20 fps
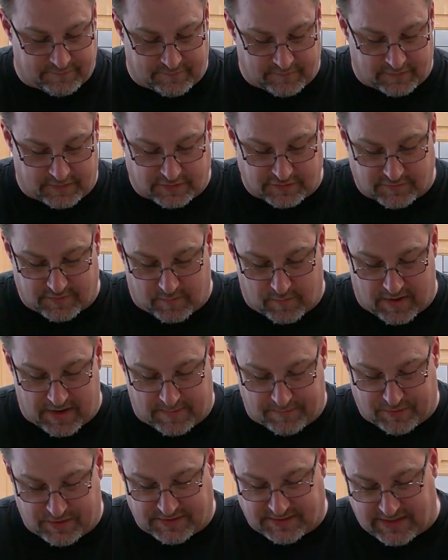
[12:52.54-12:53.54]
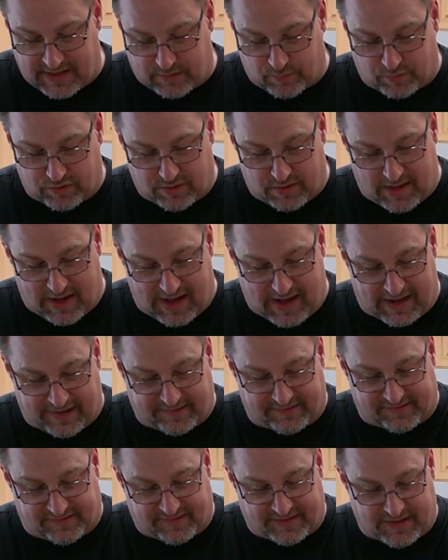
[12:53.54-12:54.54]
because we want to put that real
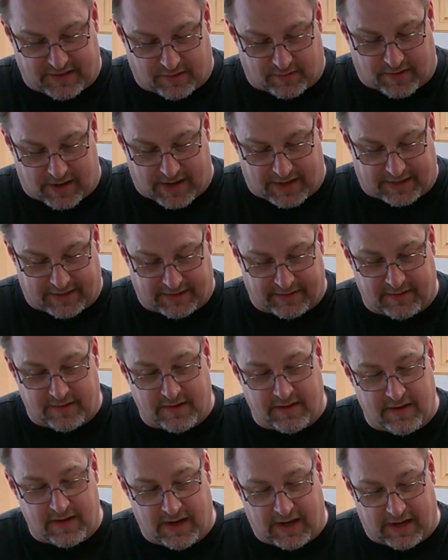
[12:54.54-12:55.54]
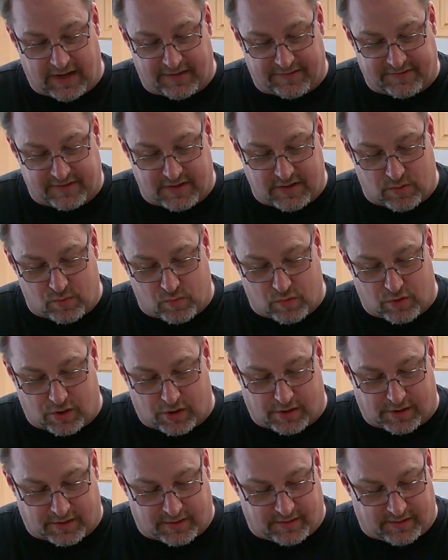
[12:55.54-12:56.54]
hot sear on it, and it's going to
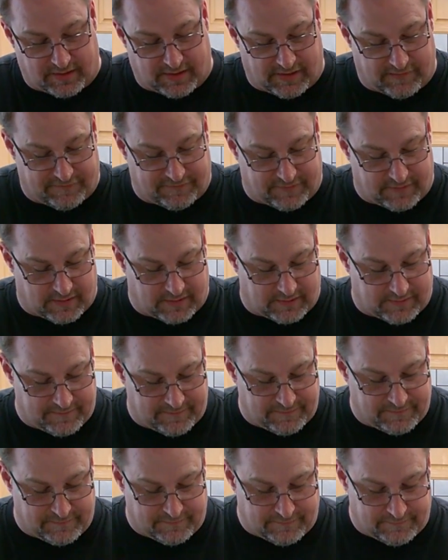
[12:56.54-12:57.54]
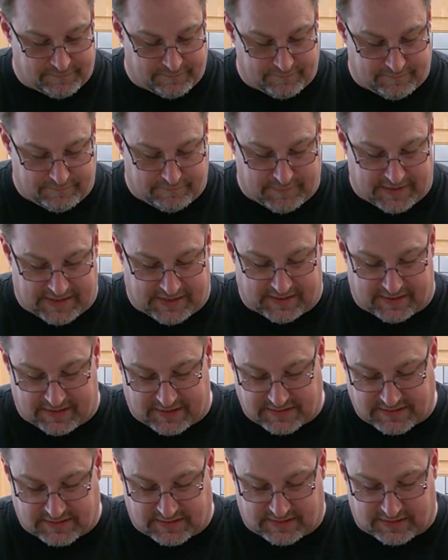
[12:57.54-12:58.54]
work if the meat
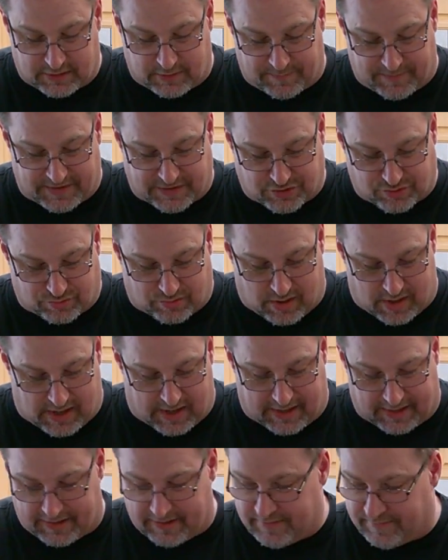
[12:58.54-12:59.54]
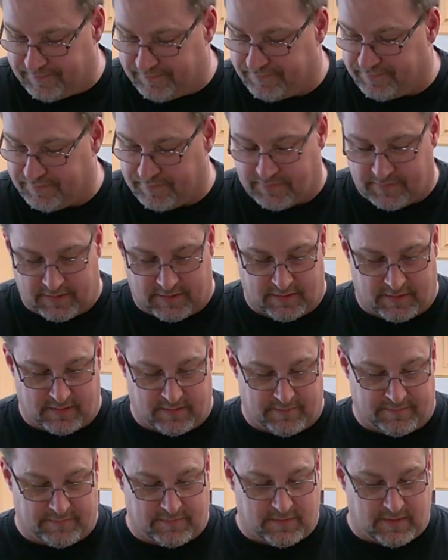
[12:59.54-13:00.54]
is a little bit dry.
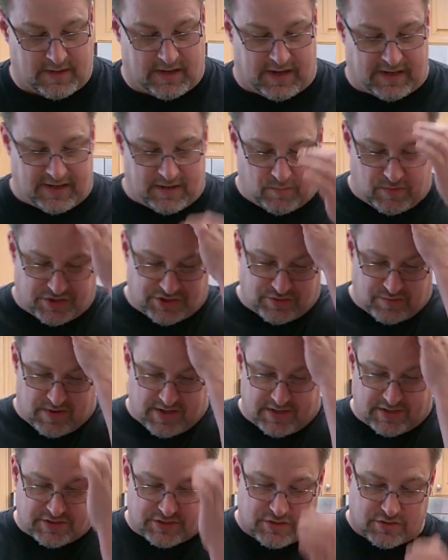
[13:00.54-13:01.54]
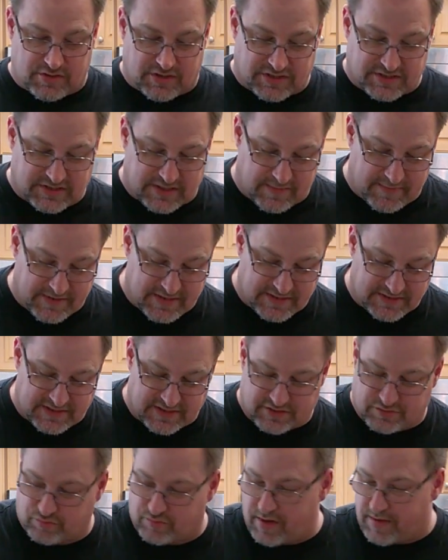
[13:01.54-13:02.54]
And then what you want to do, because some of this
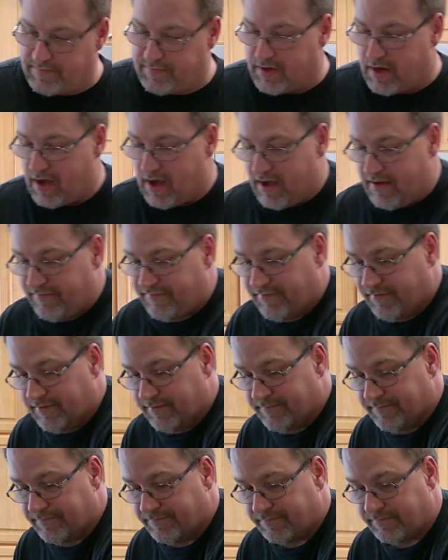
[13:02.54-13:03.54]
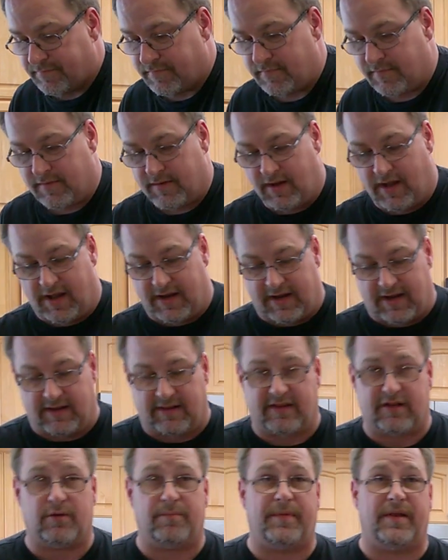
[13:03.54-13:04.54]
is rubbed off, I got a
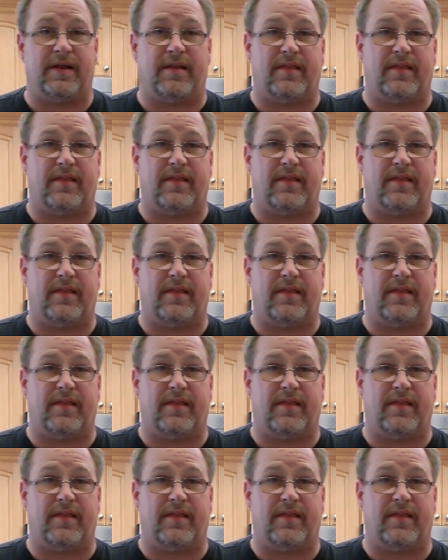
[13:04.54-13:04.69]
little bit